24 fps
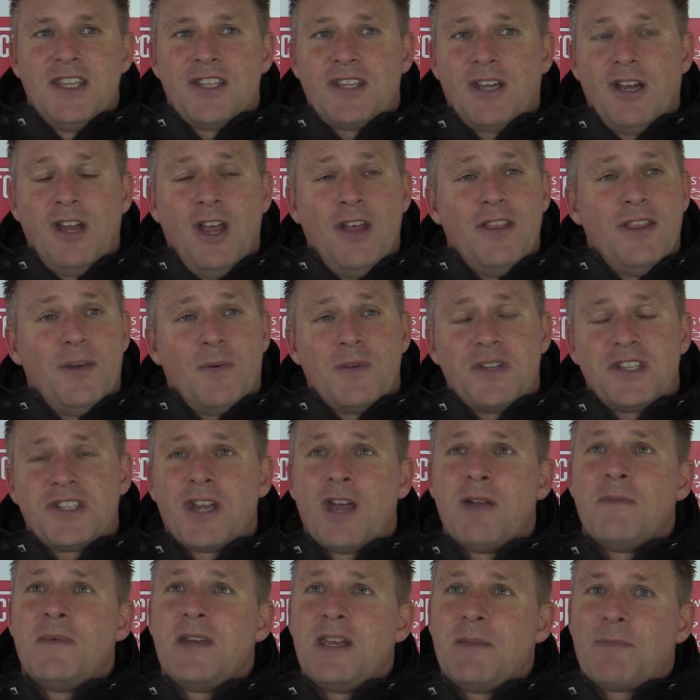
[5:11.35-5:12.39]
So look, there are
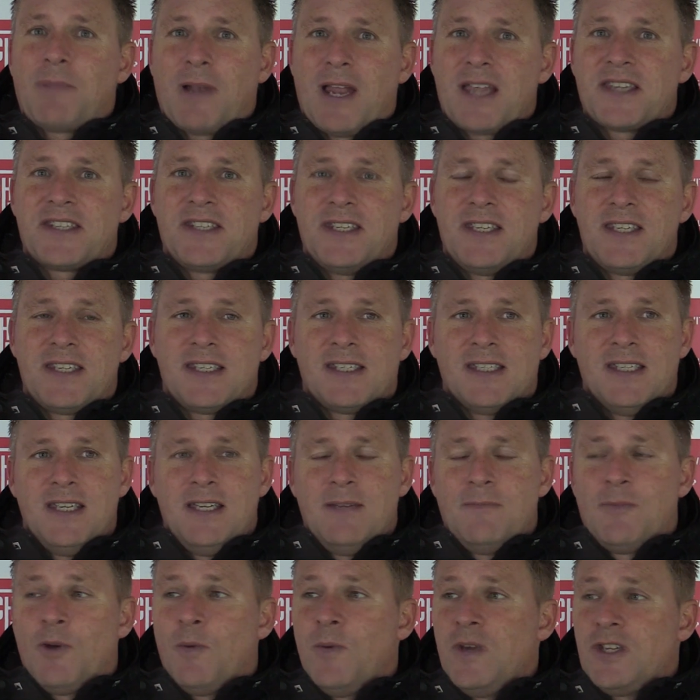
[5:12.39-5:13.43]
so many pluses,
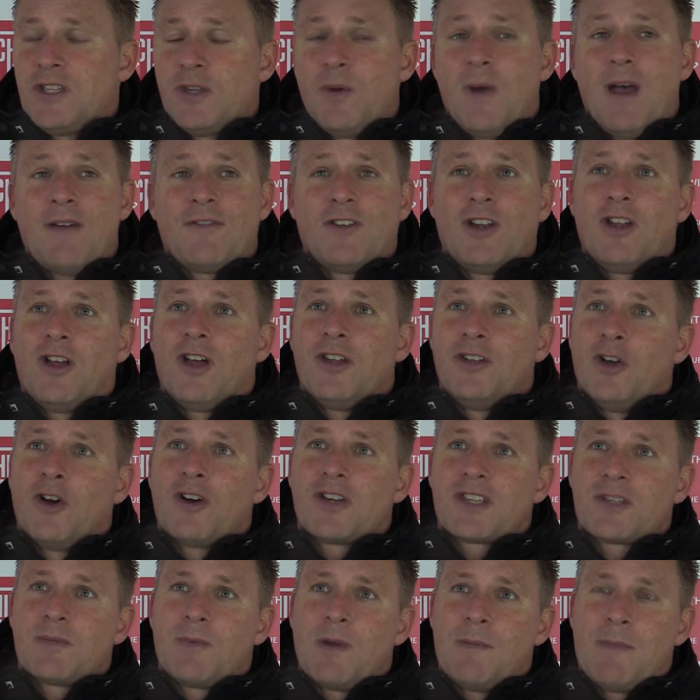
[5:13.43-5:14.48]
but we do have a lot of
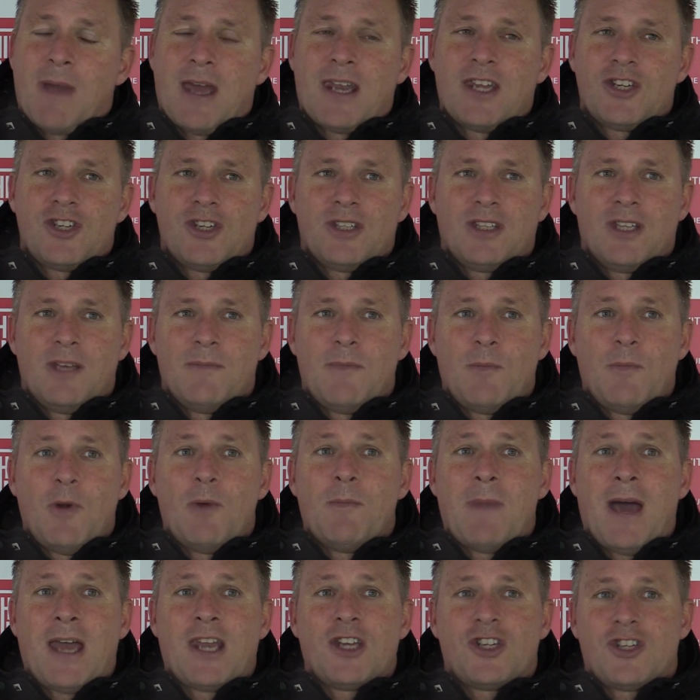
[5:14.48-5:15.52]
knocks and we're managing them, and
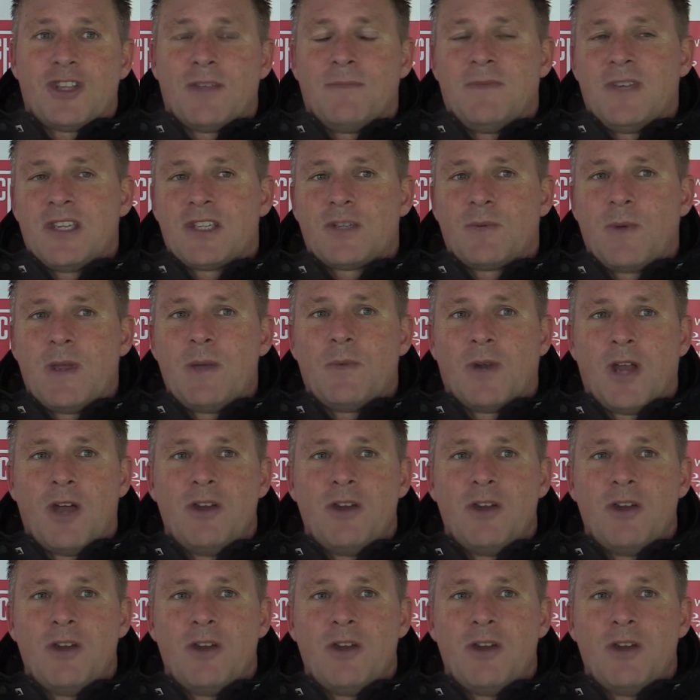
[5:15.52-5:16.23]
we'll manage them this week.